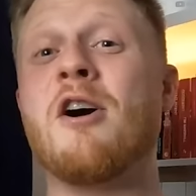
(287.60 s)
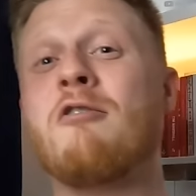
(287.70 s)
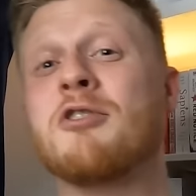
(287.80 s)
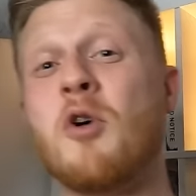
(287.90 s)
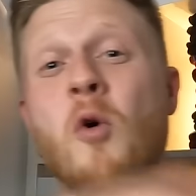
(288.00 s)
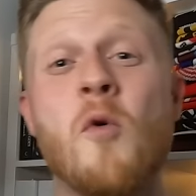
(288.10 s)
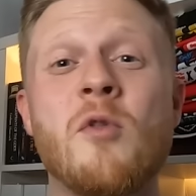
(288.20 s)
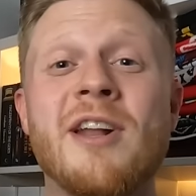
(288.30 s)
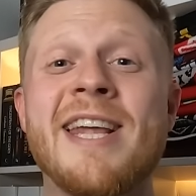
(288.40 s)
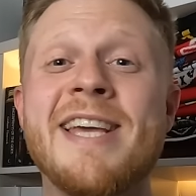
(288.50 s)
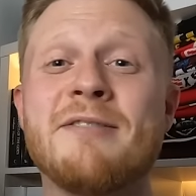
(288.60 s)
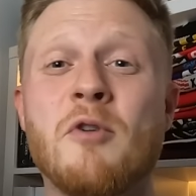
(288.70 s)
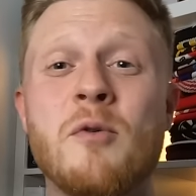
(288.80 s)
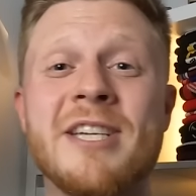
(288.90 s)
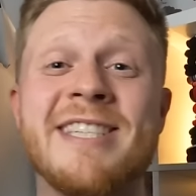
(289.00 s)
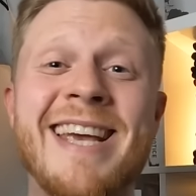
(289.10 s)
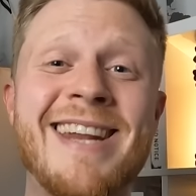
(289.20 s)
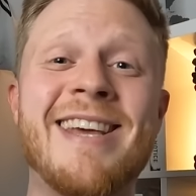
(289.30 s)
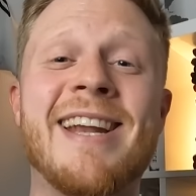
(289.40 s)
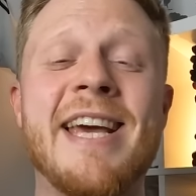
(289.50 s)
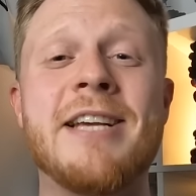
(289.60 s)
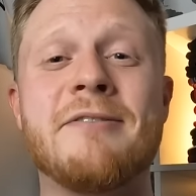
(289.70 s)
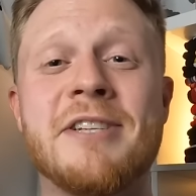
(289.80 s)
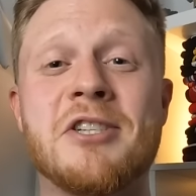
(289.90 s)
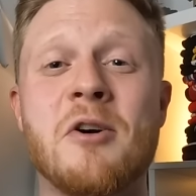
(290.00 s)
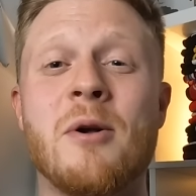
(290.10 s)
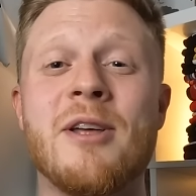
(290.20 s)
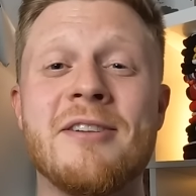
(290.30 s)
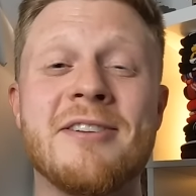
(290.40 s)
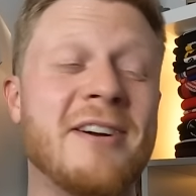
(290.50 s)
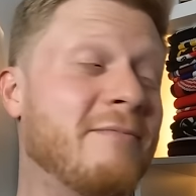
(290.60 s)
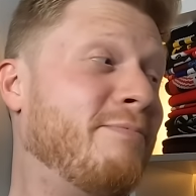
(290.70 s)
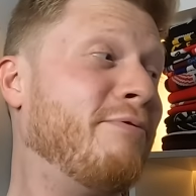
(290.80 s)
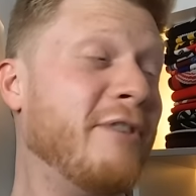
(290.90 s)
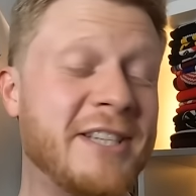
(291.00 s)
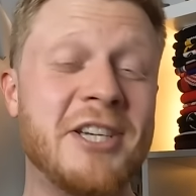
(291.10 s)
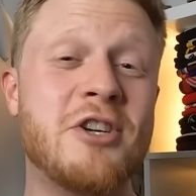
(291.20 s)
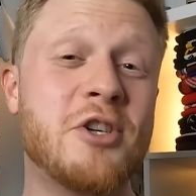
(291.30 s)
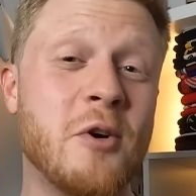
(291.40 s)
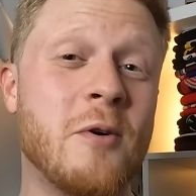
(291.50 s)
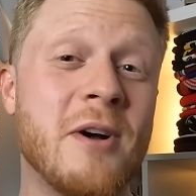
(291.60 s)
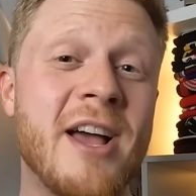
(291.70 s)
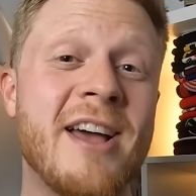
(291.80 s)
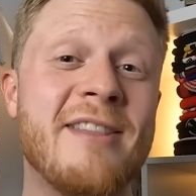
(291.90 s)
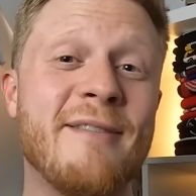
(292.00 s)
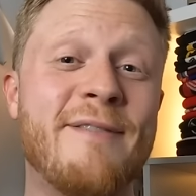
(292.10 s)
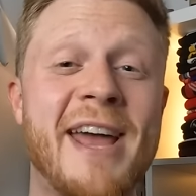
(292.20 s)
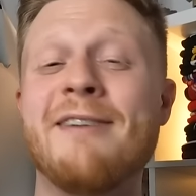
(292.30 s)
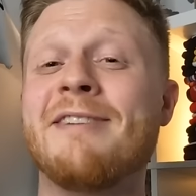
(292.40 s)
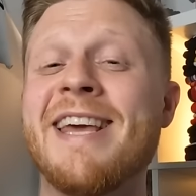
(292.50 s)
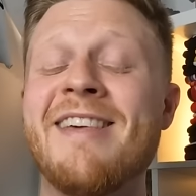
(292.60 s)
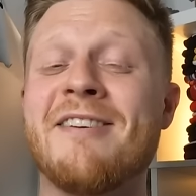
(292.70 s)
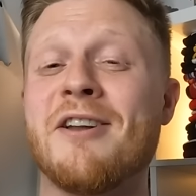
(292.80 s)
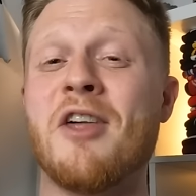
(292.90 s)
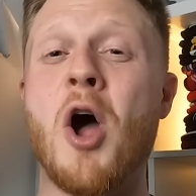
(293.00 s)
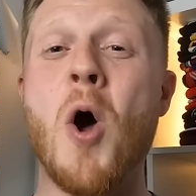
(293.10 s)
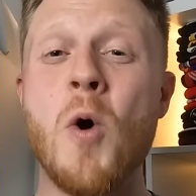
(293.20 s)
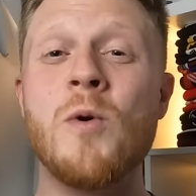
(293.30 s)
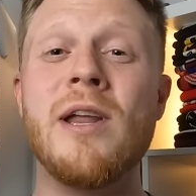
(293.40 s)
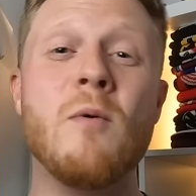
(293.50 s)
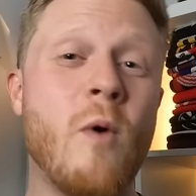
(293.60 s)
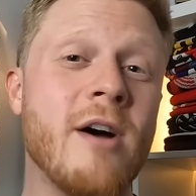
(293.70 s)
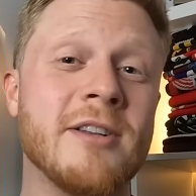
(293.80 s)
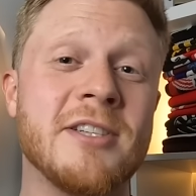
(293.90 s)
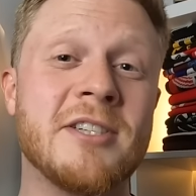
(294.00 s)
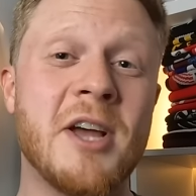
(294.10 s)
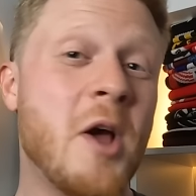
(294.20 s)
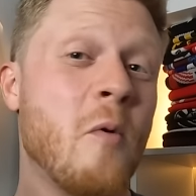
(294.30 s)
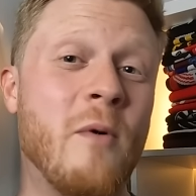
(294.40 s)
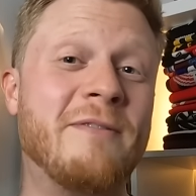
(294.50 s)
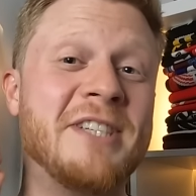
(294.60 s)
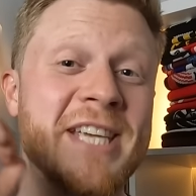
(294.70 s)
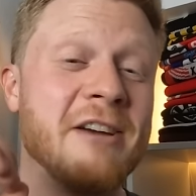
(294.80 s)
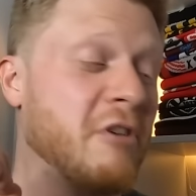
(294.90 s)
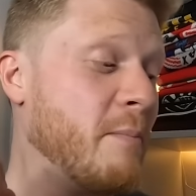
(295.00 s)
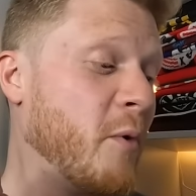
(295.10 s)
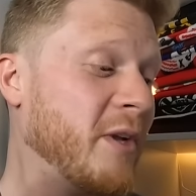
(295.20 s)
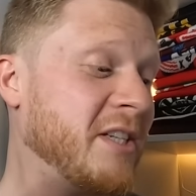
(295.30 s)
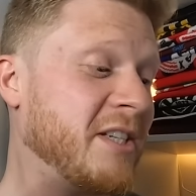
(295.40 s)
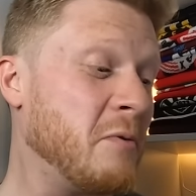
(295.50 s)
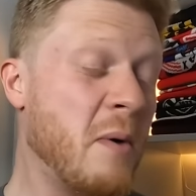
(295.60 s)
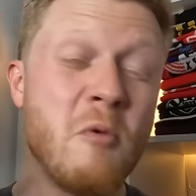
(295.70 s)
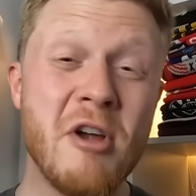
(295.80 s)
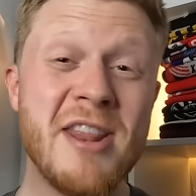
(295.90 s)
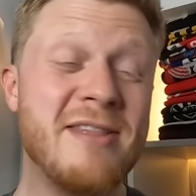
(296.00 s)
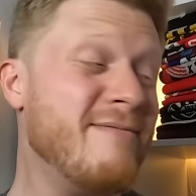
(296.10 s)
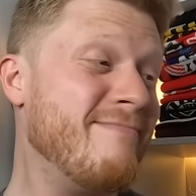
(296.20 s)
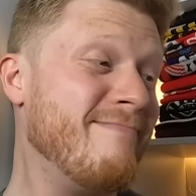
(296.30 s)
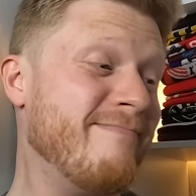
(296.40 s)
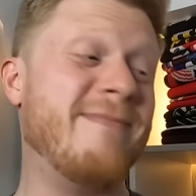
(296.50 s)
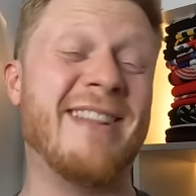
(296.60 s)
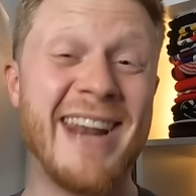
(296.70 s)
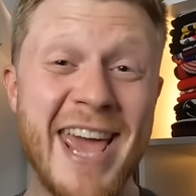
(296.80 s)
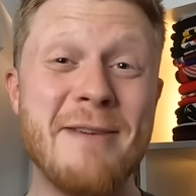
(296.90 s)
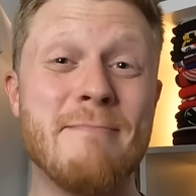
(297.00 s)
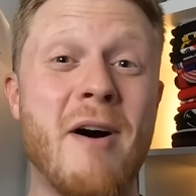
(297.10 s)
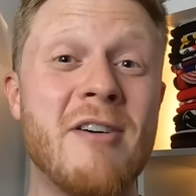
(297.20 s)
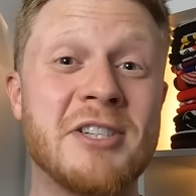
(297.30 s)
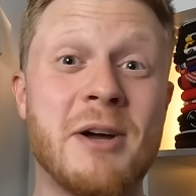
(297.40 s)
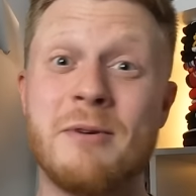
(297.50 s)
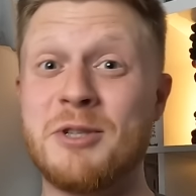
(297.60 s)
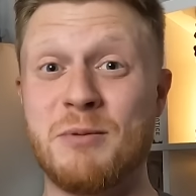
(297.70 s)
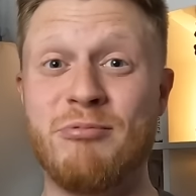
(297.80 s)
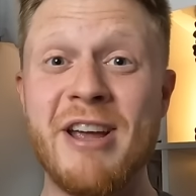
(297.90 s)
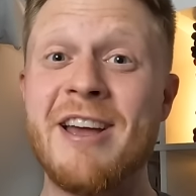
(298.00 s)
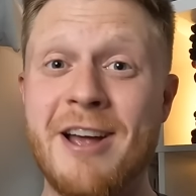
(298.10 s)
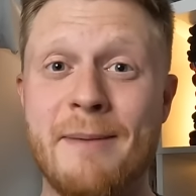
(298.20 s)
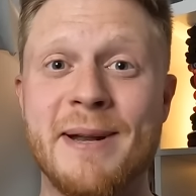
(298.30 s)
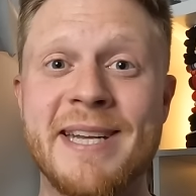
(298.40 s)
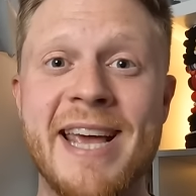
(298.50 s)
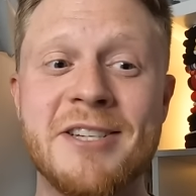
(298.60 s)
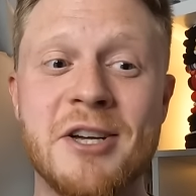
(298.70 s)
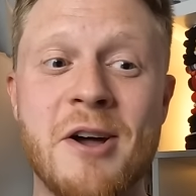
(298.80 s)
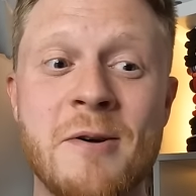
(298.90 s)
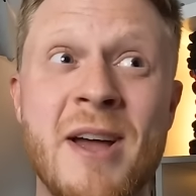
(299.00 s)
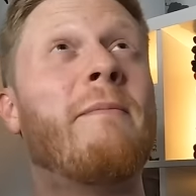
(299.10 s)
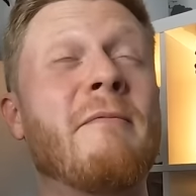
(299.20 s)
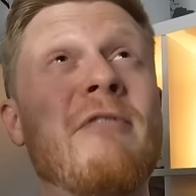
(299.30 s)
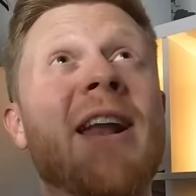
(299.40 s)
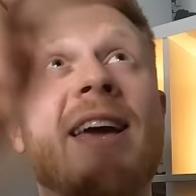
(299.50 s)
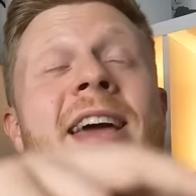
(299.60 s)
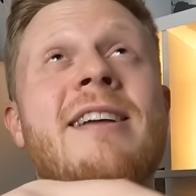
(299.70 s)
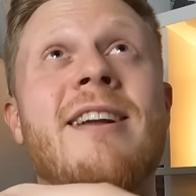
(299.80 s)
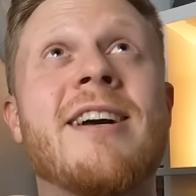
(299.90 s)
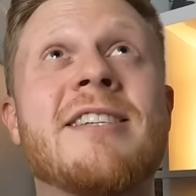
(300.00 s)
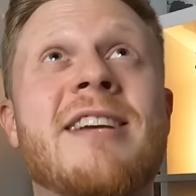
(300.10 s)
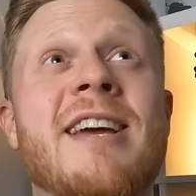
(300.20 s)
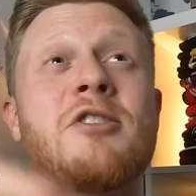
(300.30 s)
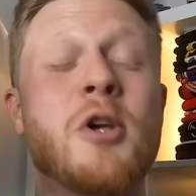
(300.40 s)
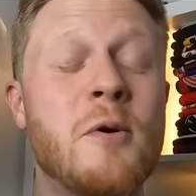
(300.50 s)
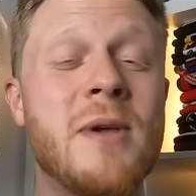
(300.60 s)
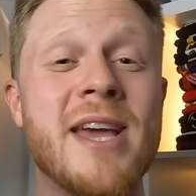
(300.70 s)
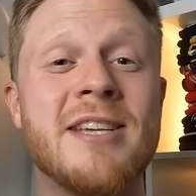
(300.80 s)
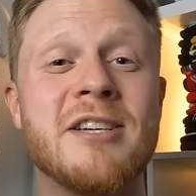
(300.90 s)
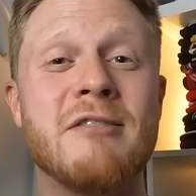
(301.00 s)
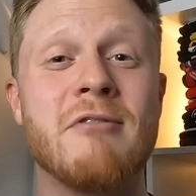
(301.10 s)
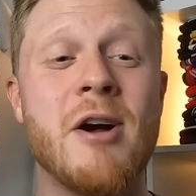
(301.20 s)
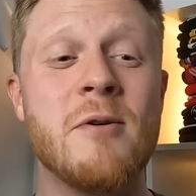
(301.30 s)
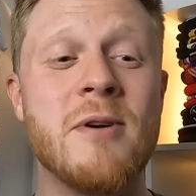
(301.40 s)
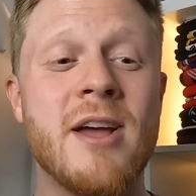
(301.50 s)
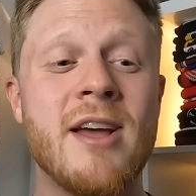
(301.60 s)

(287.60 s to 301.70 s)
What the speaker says: at across all the leagues, of all the senior leagues within Scotland, I'm pretty sure that Vale of Leithen are the only ones with 0 points still. And we're in late March now. It's spring a couple of days ago. They've been relegated, like I 2 years in a row.